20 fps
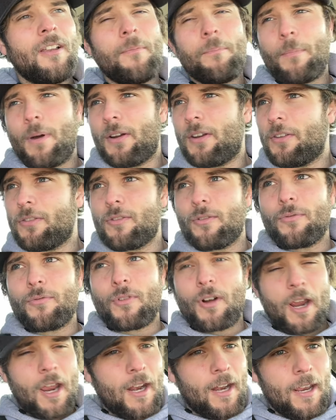Monday through
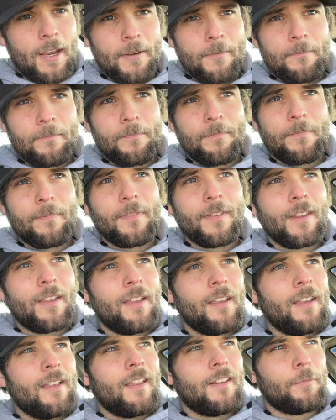Friday.
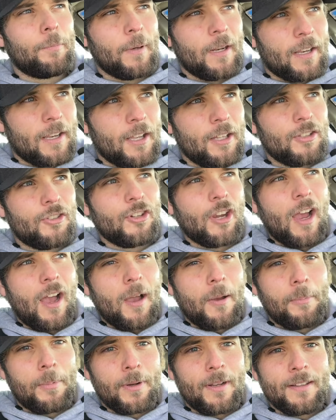It's been a good
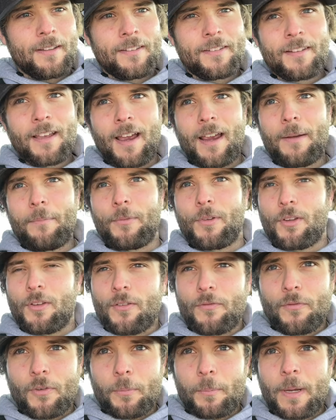job, but it's time
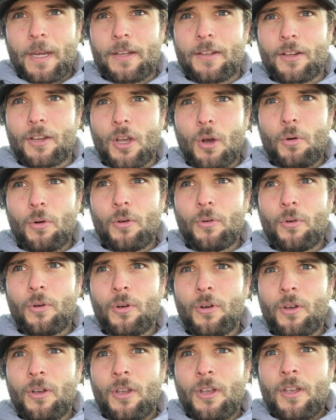for me to go
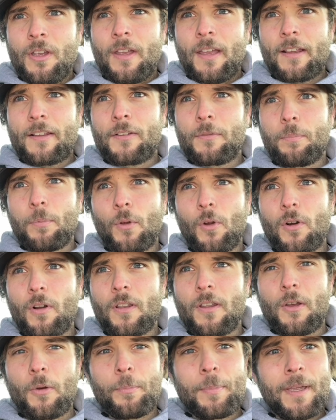explore
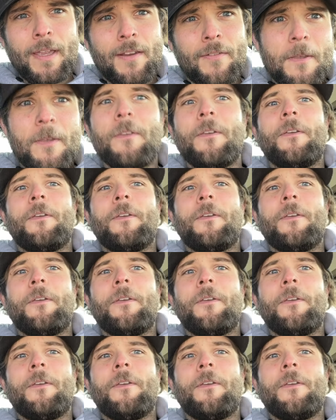a little bit.